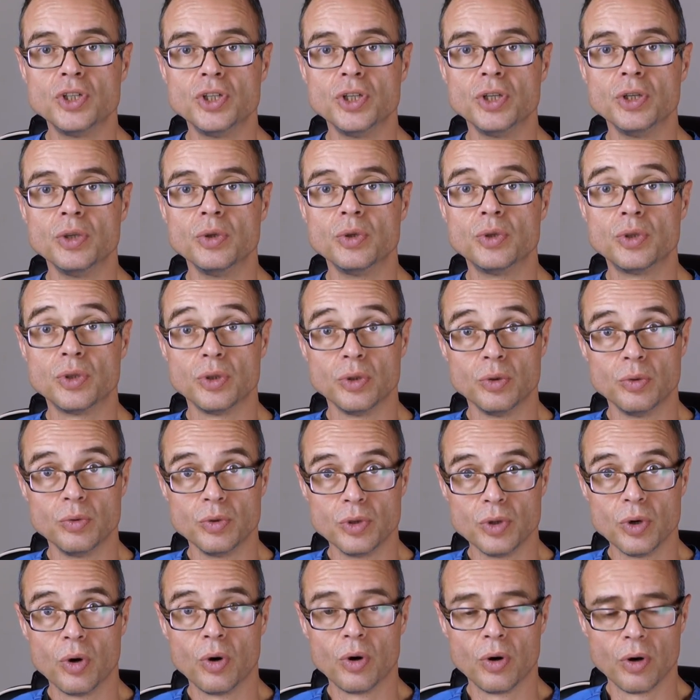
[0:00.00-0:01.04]
Due to
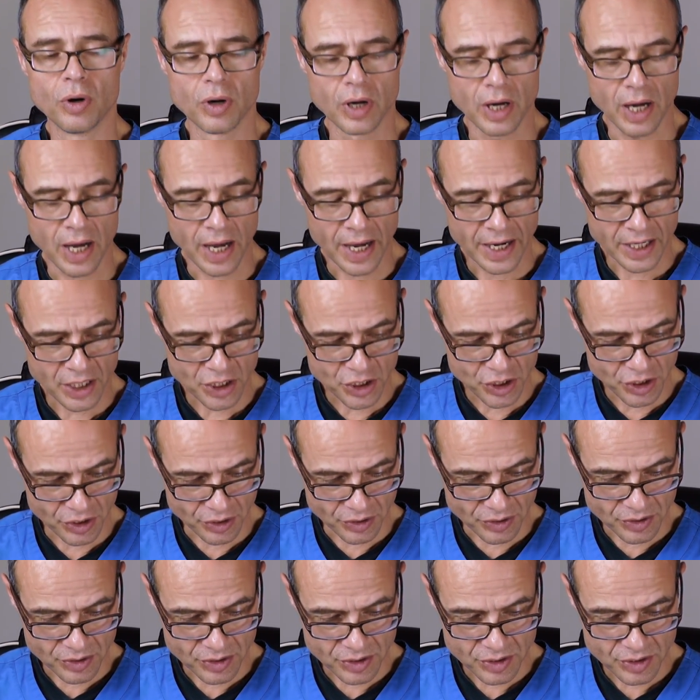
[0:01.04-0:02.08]
your
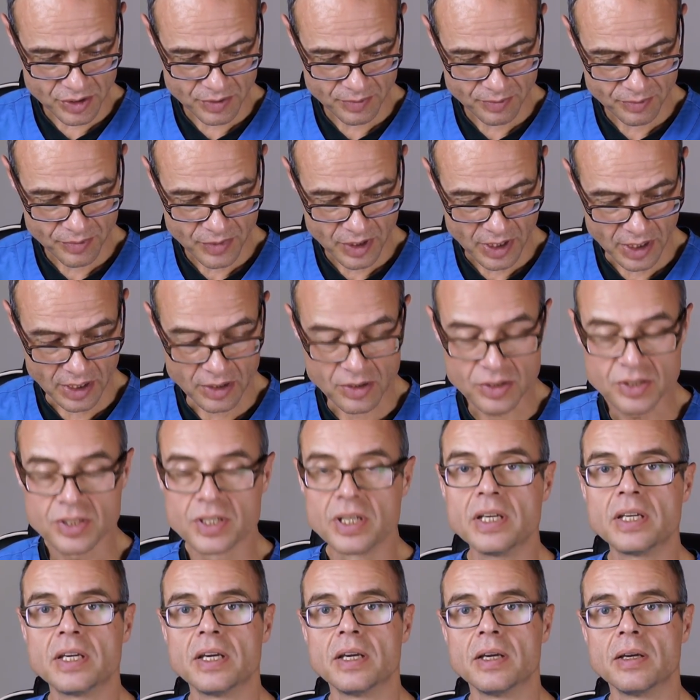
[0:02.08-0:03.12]
actions in
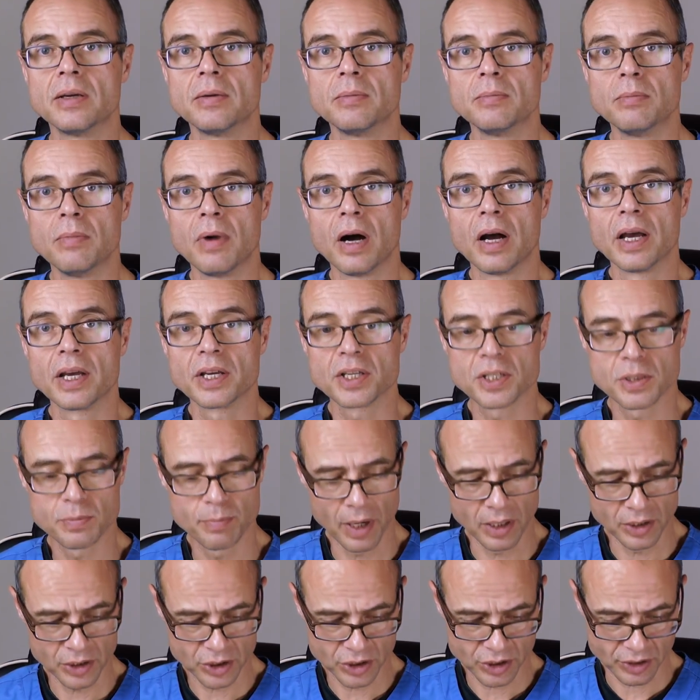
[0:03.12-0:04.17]
seeking my
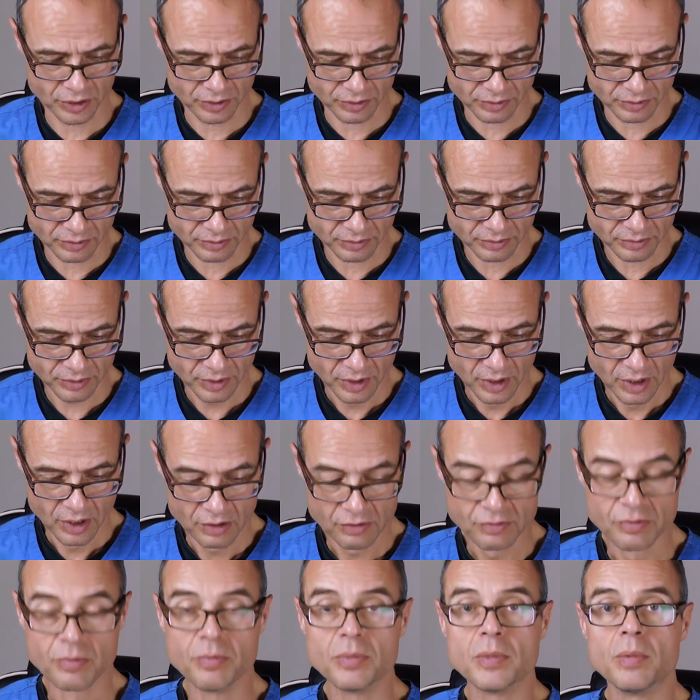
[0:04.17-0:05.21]
expulsion
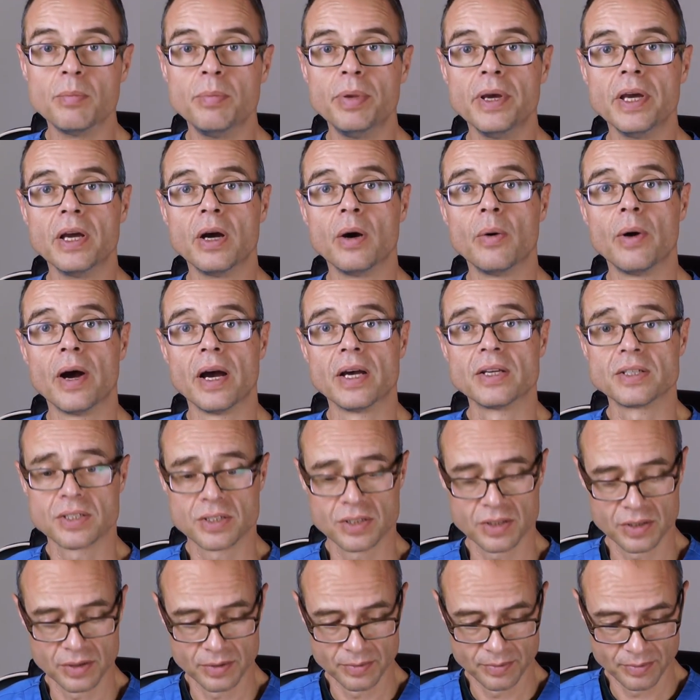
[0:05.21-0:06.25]
from the
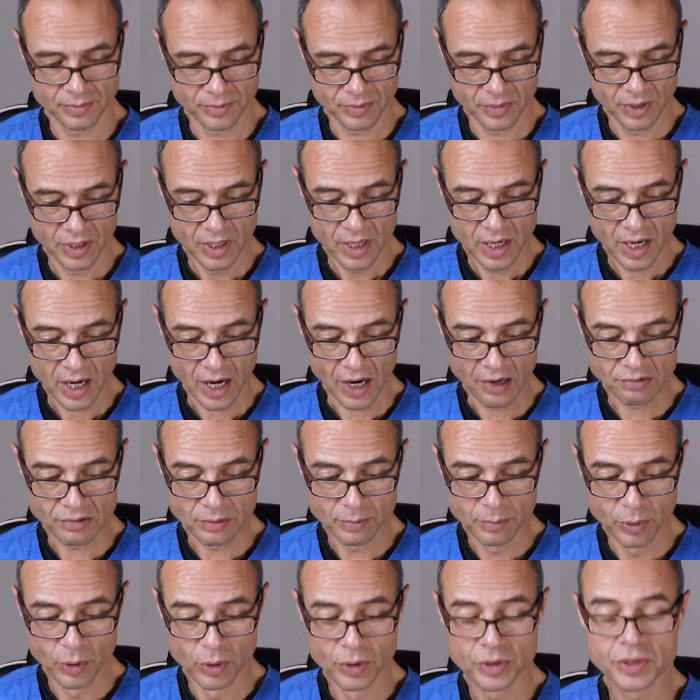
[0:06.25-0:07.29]
BOS and
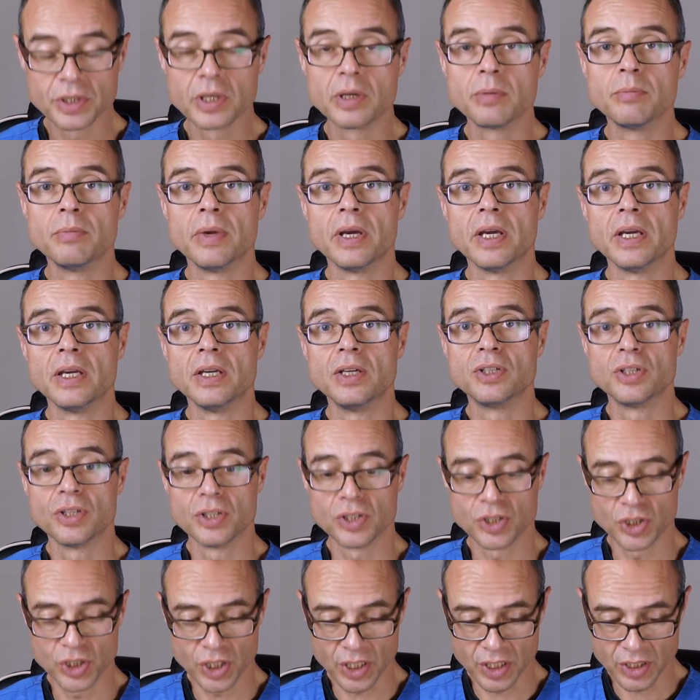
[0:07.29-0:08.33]
reporting me
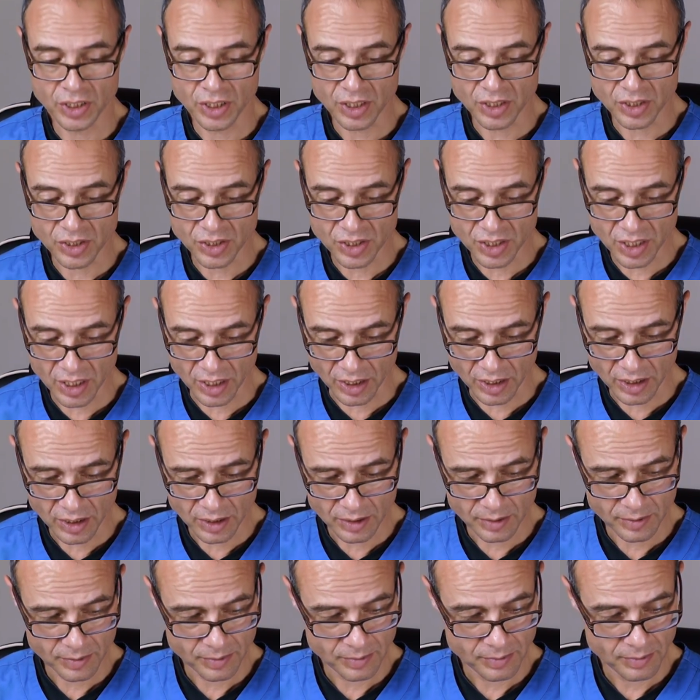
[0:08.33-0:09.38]
to the
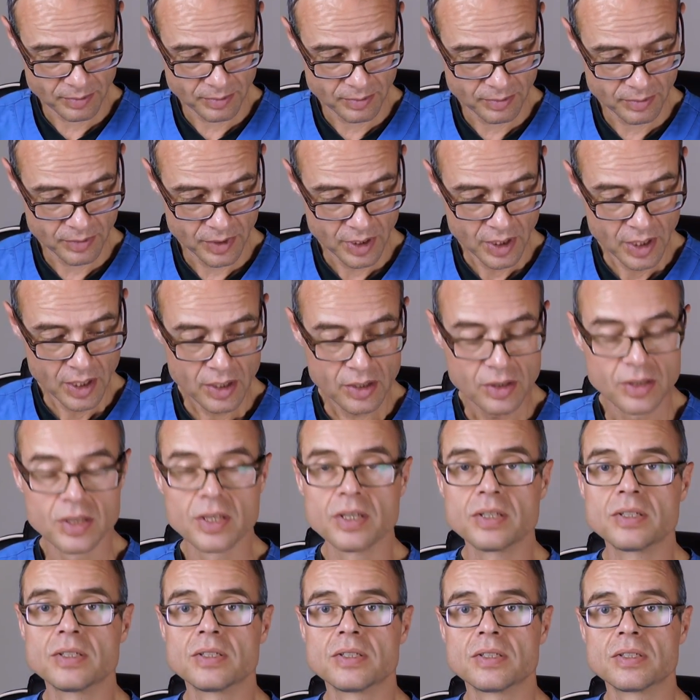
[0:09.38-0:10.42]
GDC,
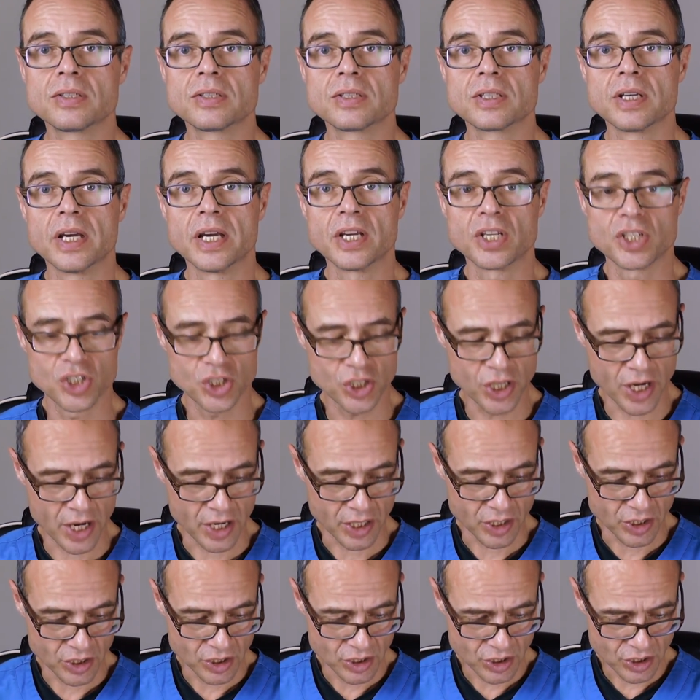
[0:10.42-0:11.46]
this
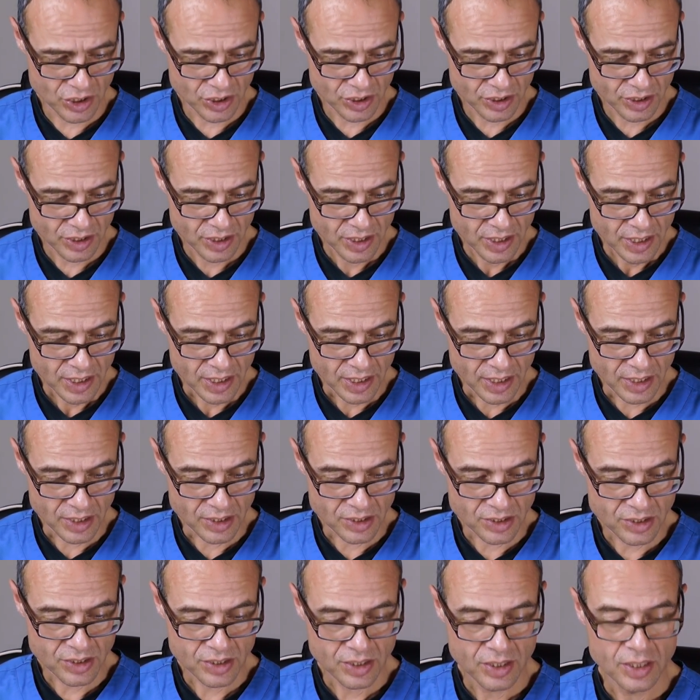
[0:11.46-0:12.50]
exchange
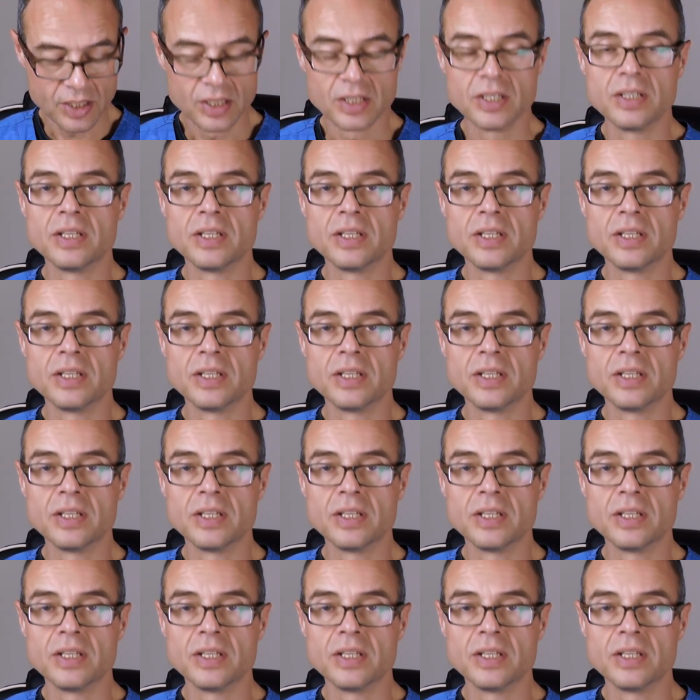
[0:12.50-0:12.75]
is